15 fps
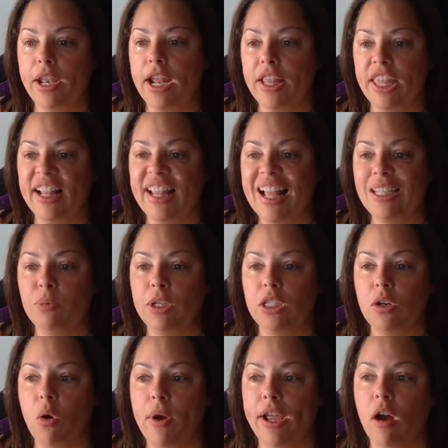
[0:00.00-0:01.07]
And I think that's
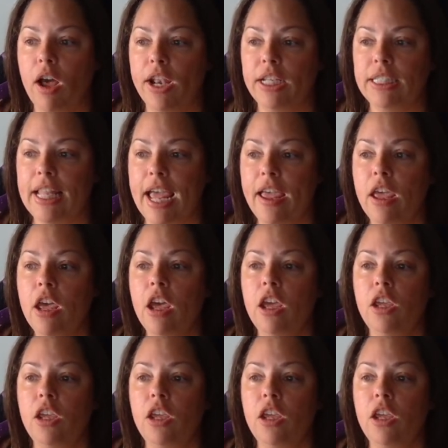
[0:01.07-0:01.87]
what's going on is that